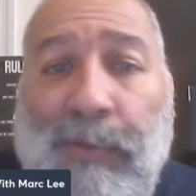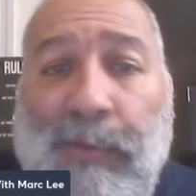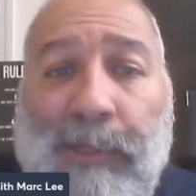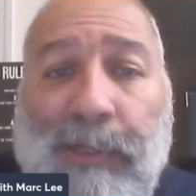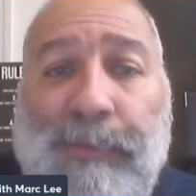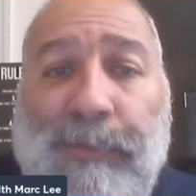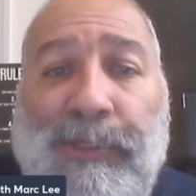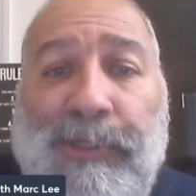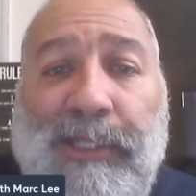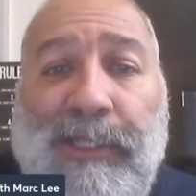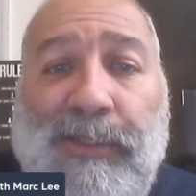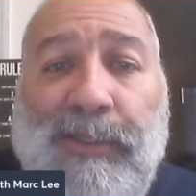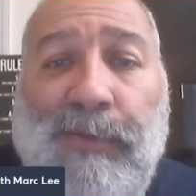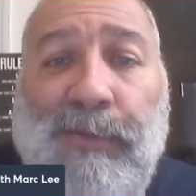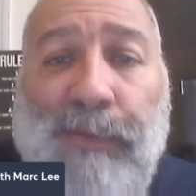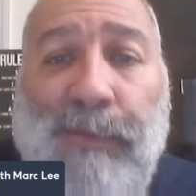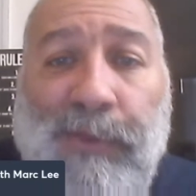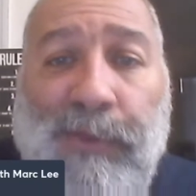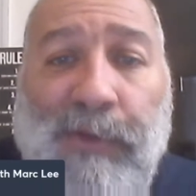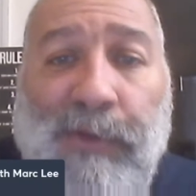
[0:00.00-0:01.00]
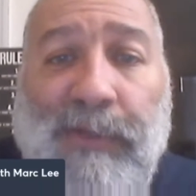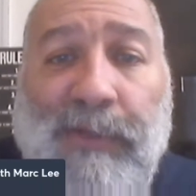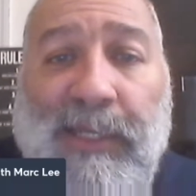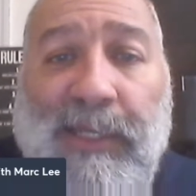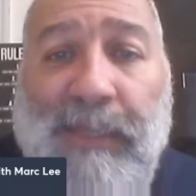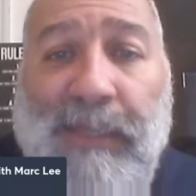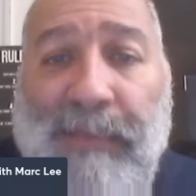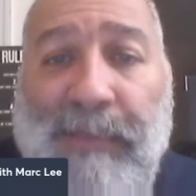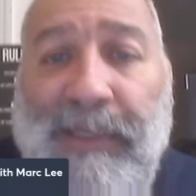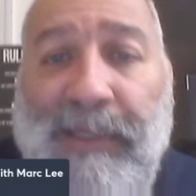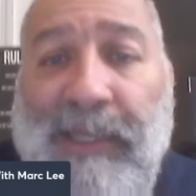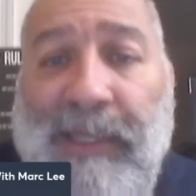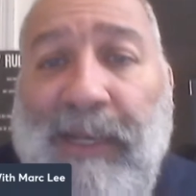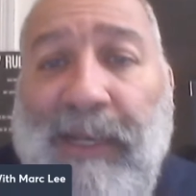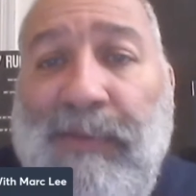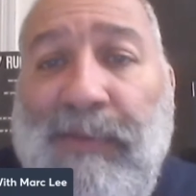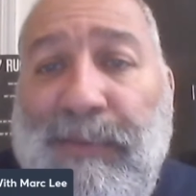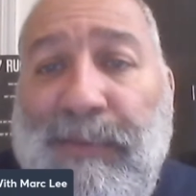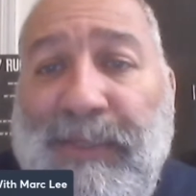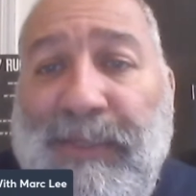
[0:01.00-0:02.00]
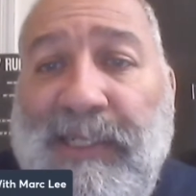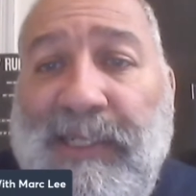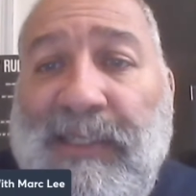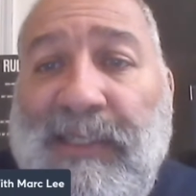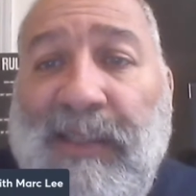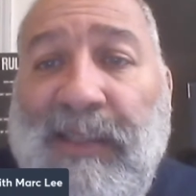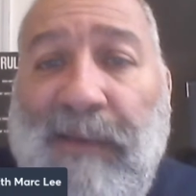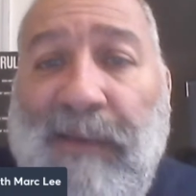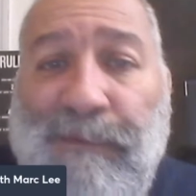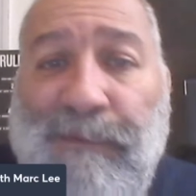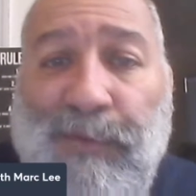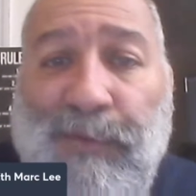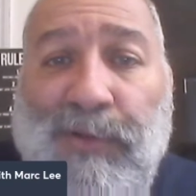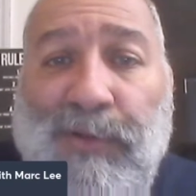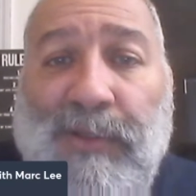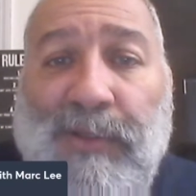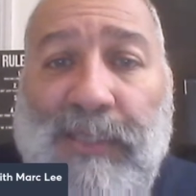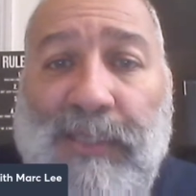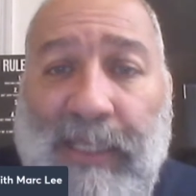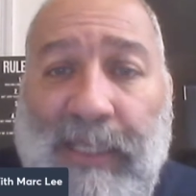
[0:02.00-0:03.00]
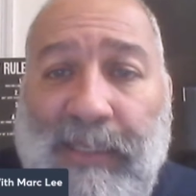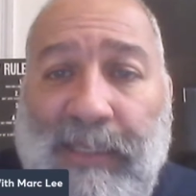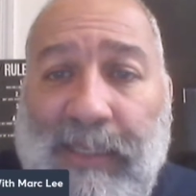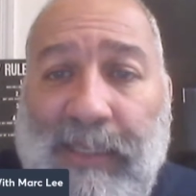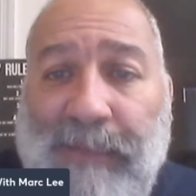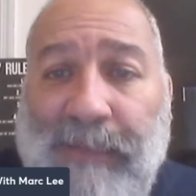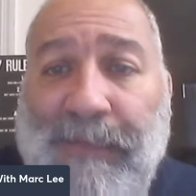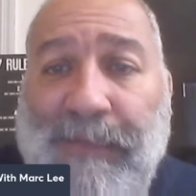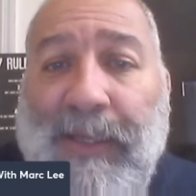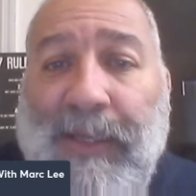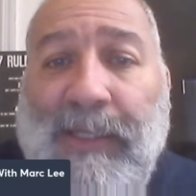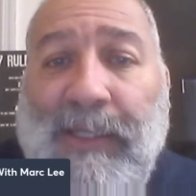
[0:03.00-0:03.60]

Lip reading: with the potential for $13 million if he pitches a full season.